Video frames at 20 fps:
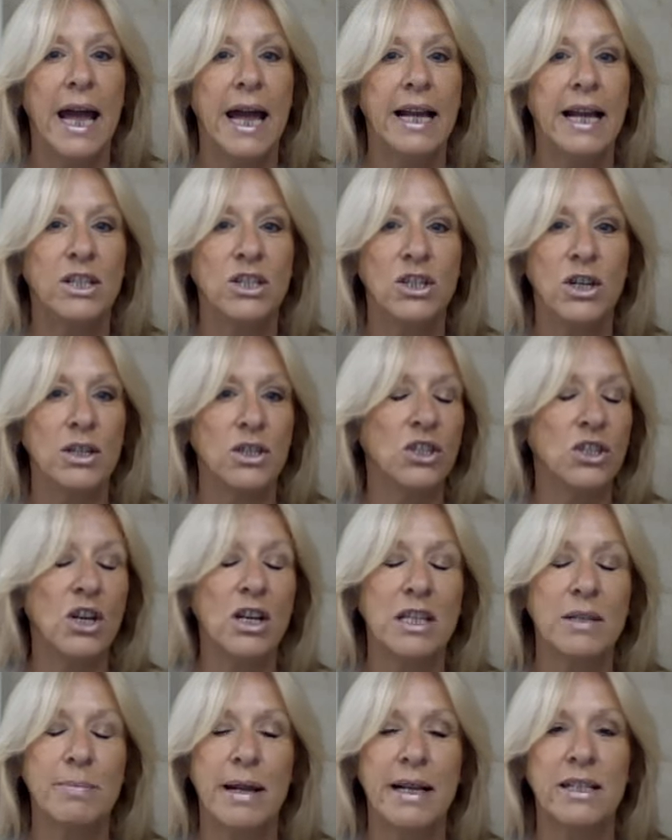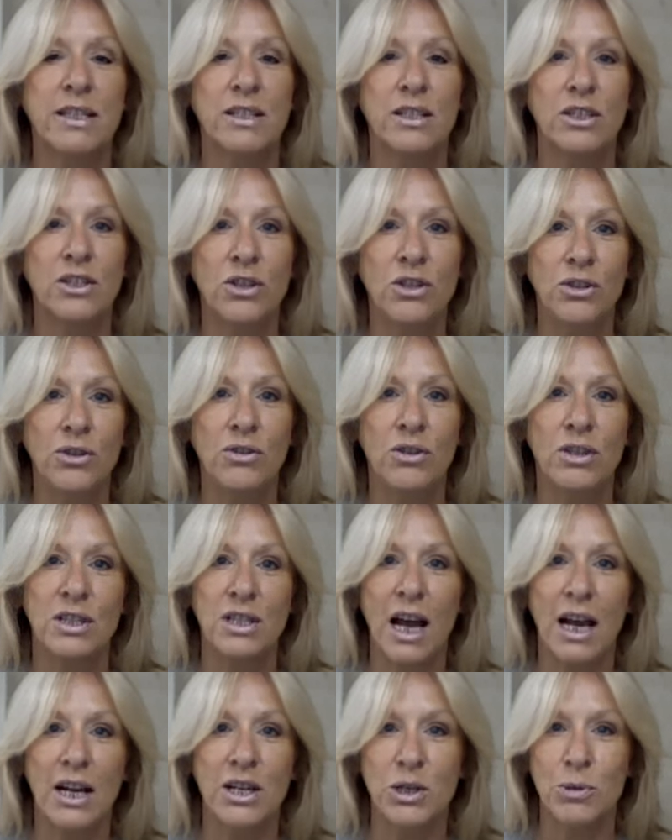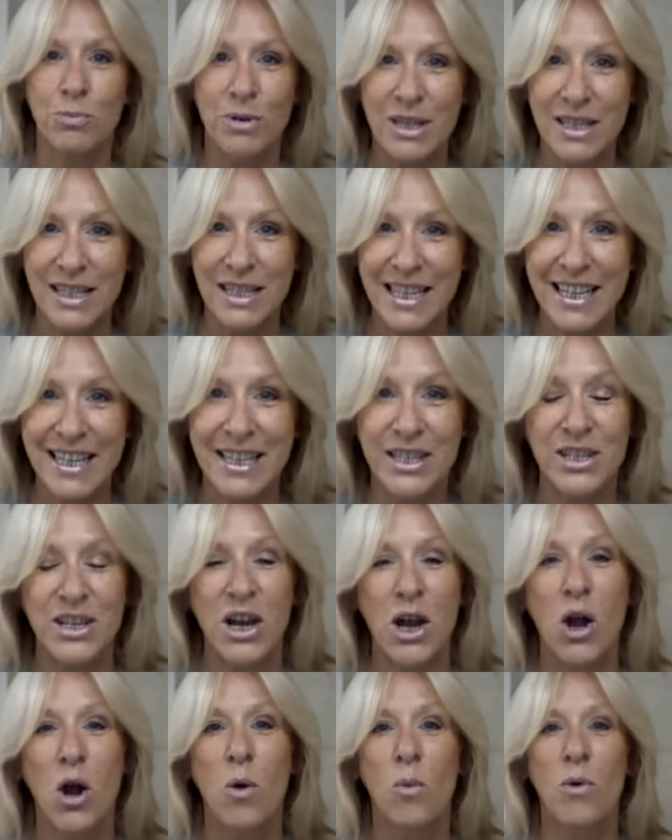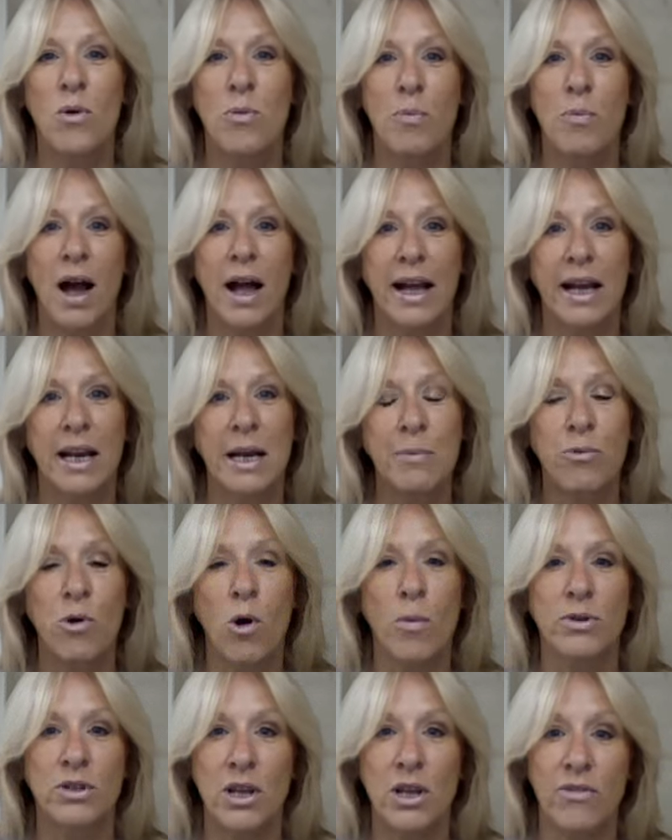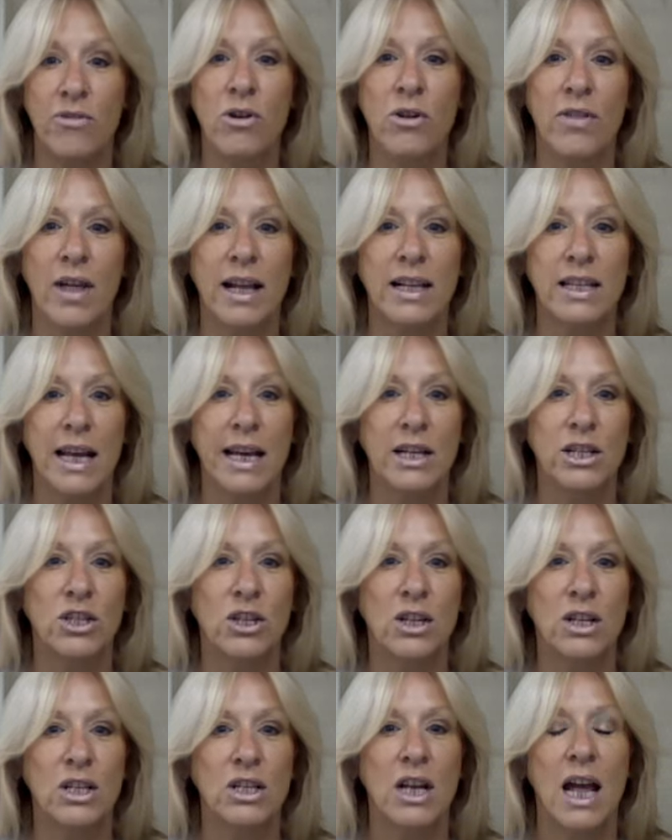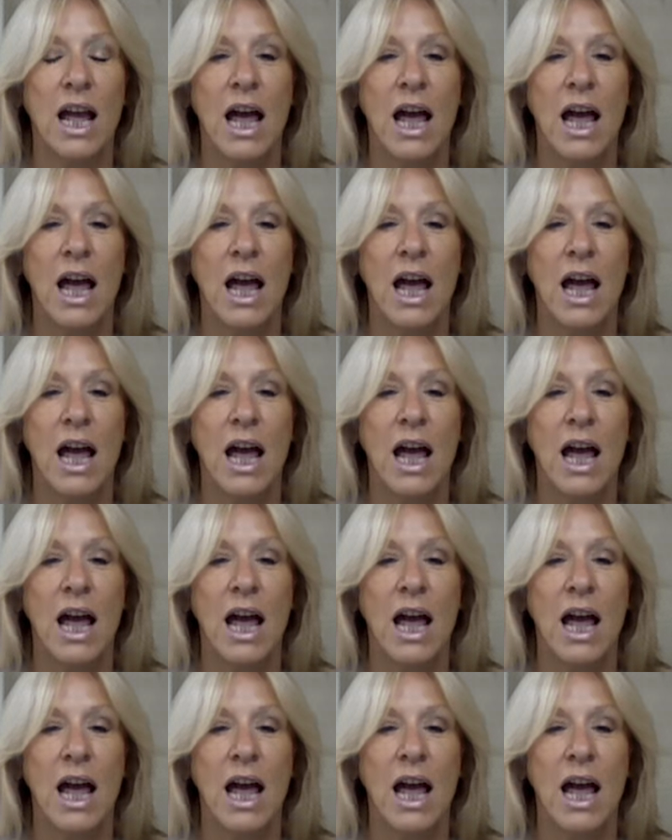It just means that should you decide to proceed with buying any property through that agent,